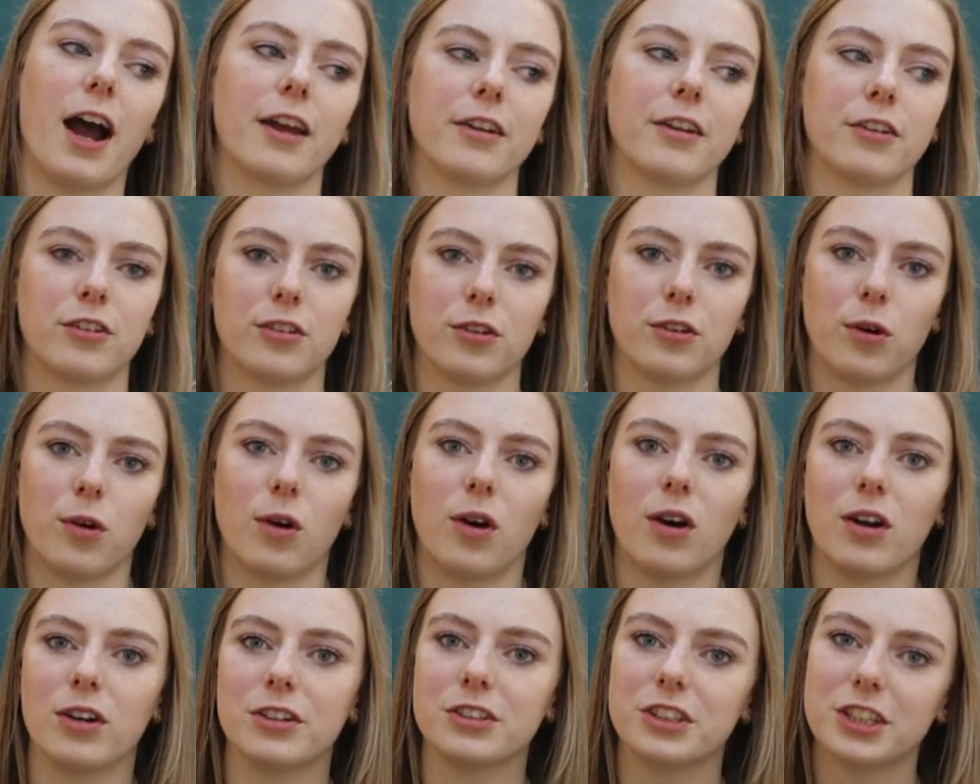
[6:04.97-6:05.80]
I saw
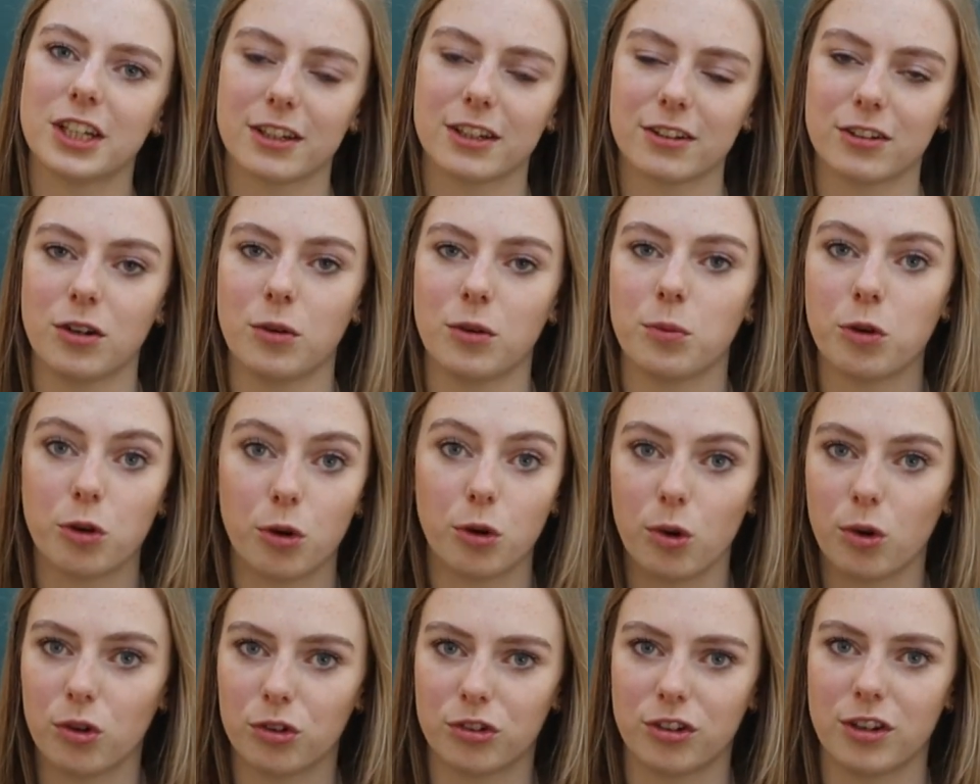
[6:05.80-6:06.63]
on Jigsaw were
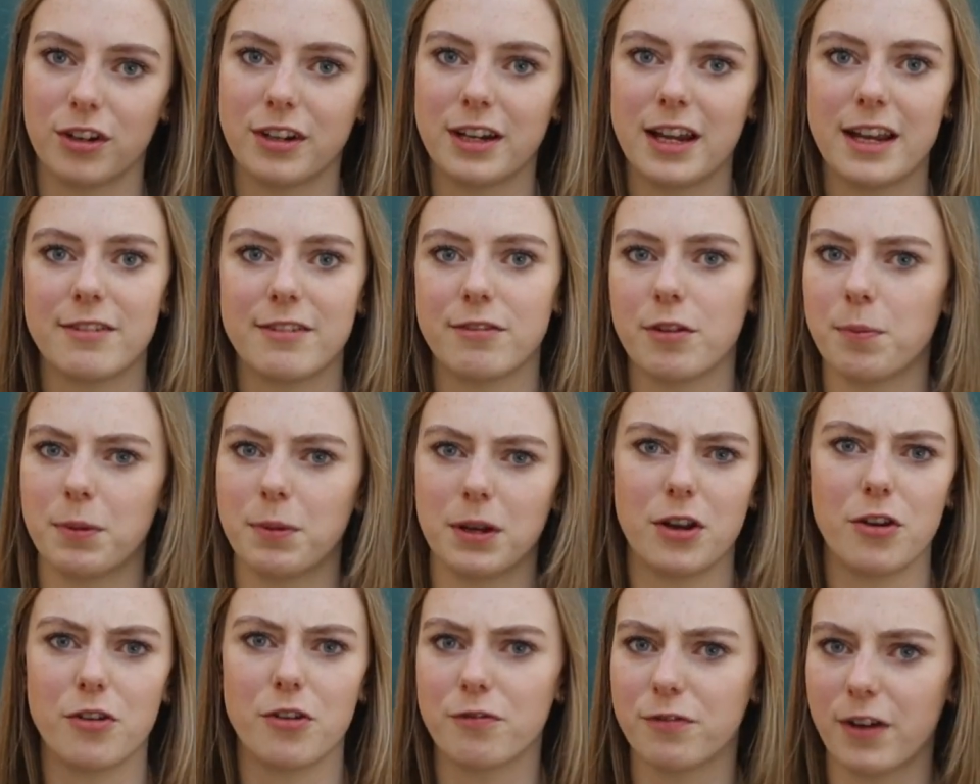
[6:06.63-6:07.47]
also navy
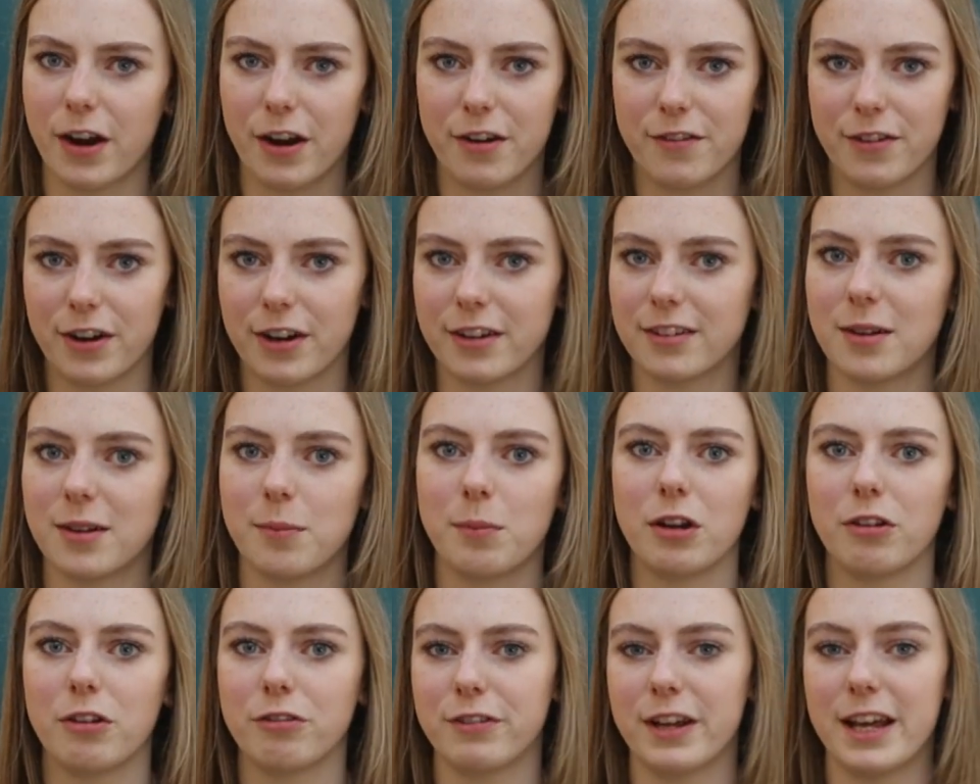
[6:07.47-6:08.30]
blue, very, very
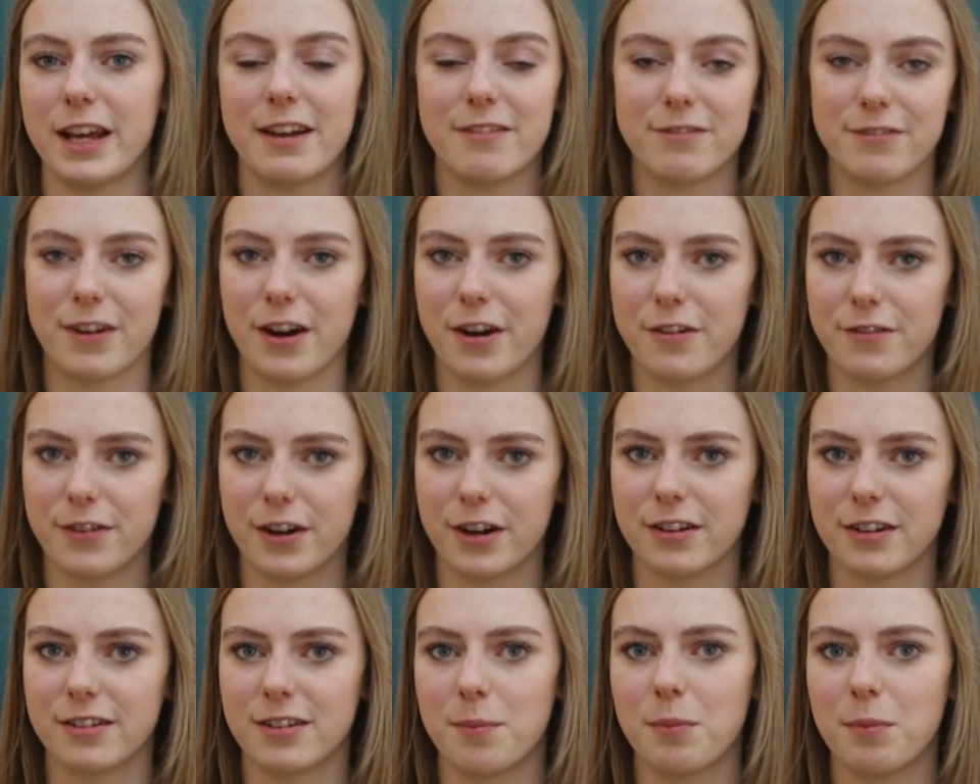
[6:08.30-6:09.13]
similar fit, very,
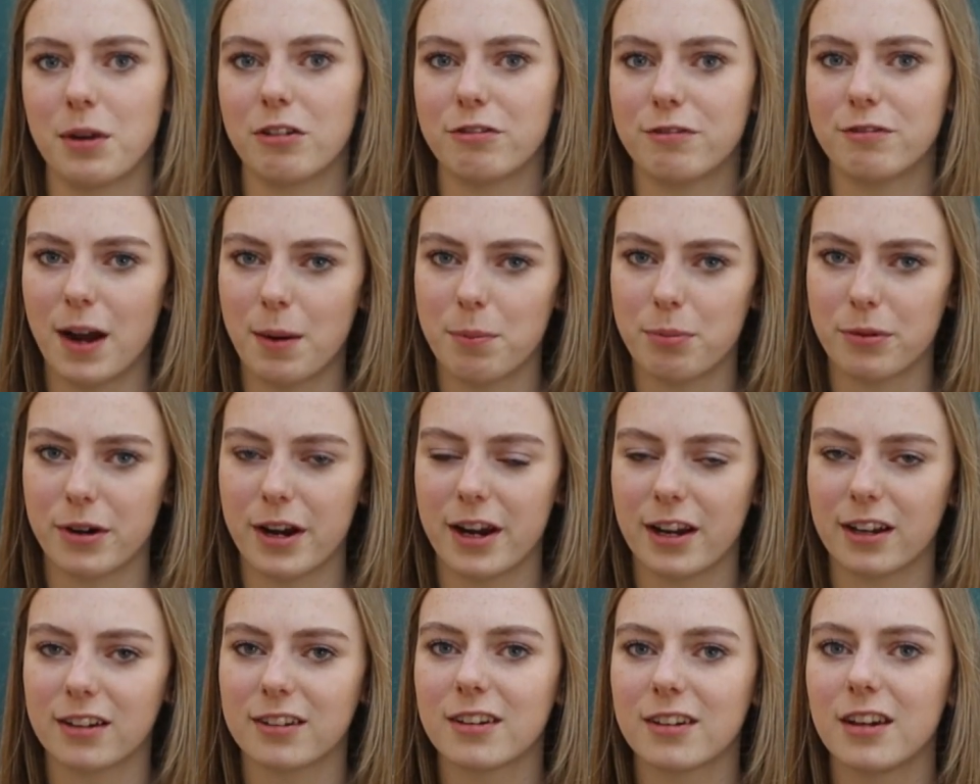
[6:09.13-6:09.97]
very similar
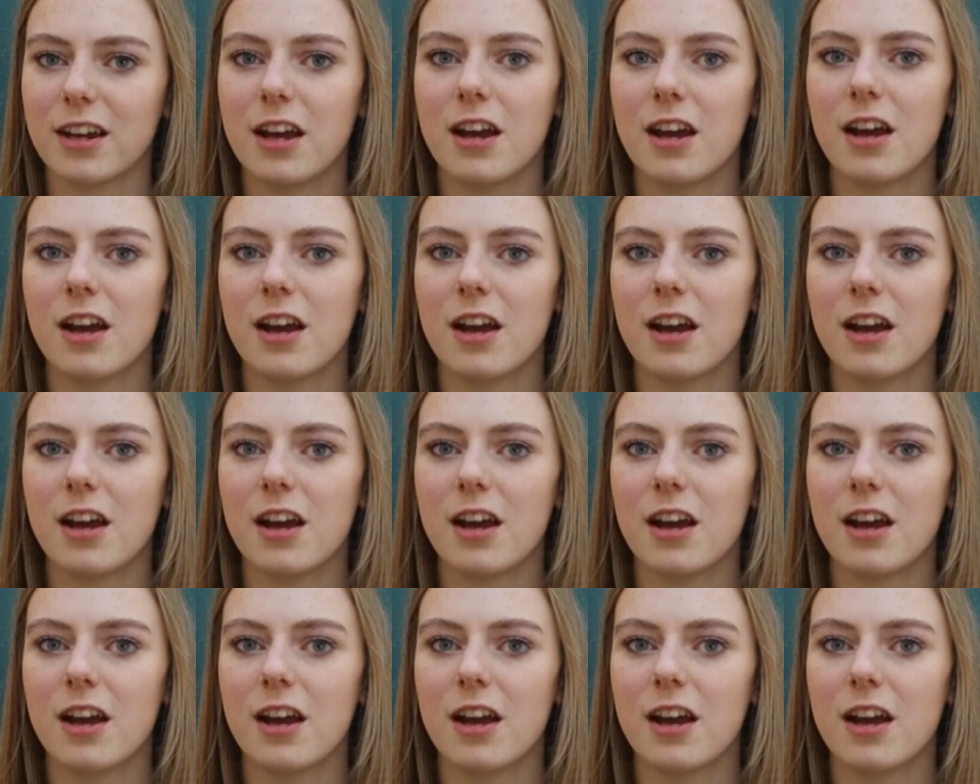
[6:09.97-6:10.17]
fabrics.